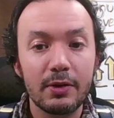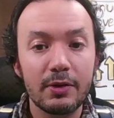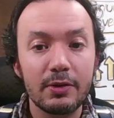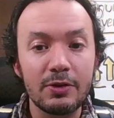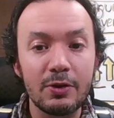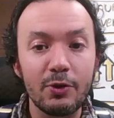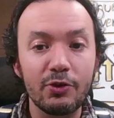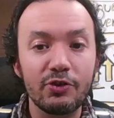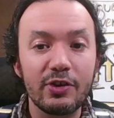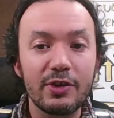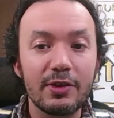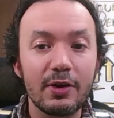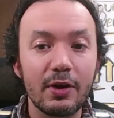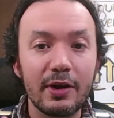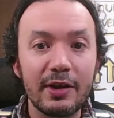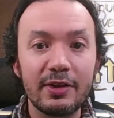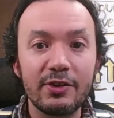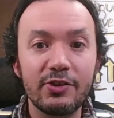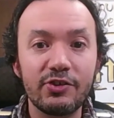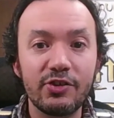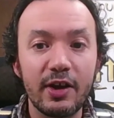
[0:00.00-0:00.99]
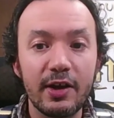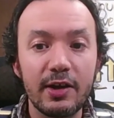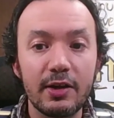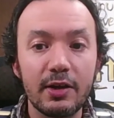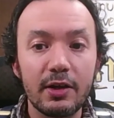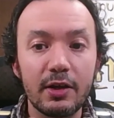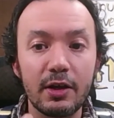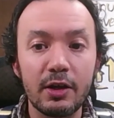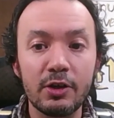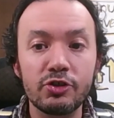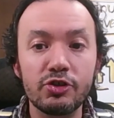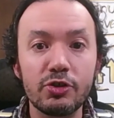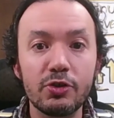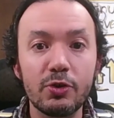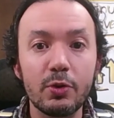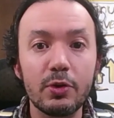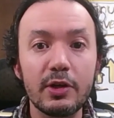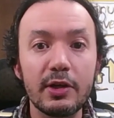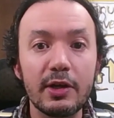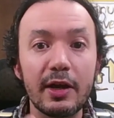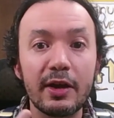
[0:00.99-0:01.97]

using their insight, ingenuity,